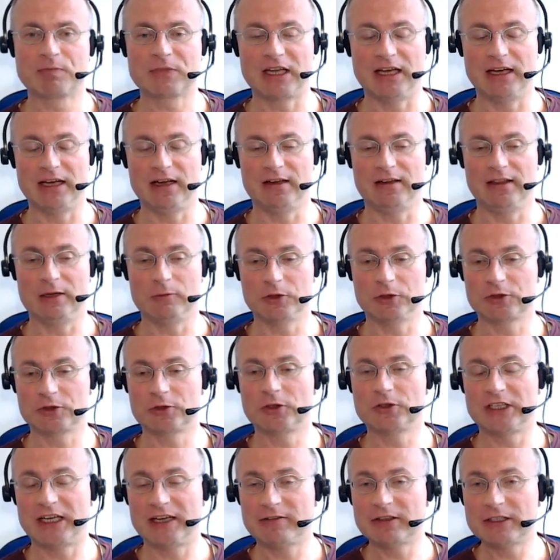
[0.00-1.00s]
And there was
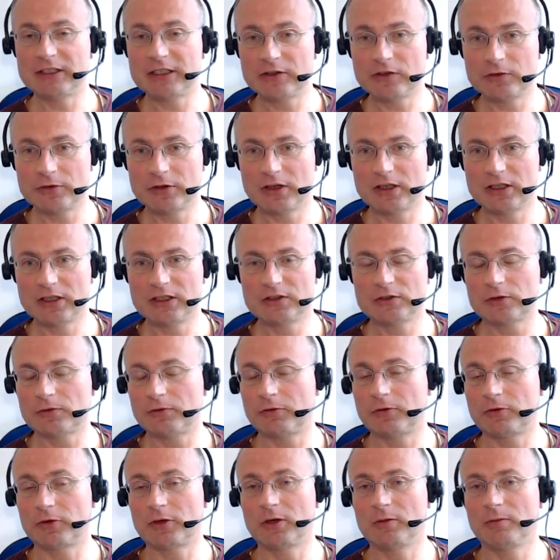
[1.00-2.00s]
good evidence for this
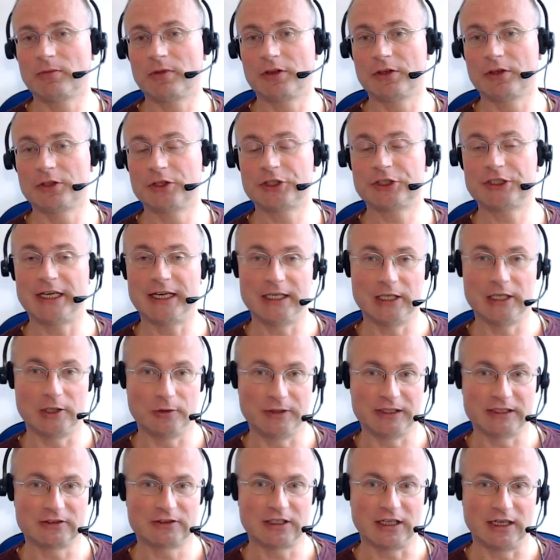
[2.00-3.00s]
from the
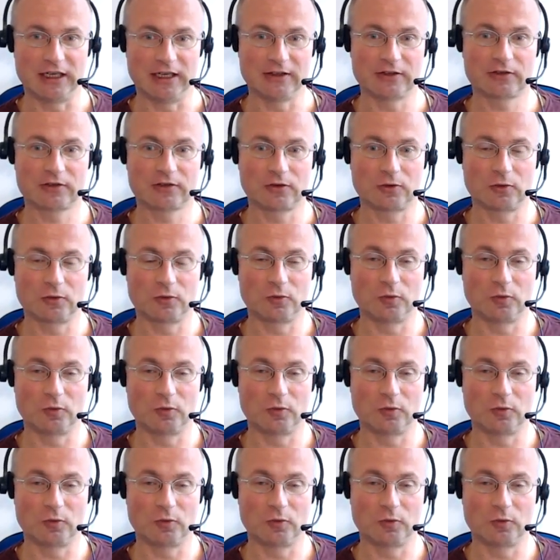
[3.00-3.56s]
shadowing tasks,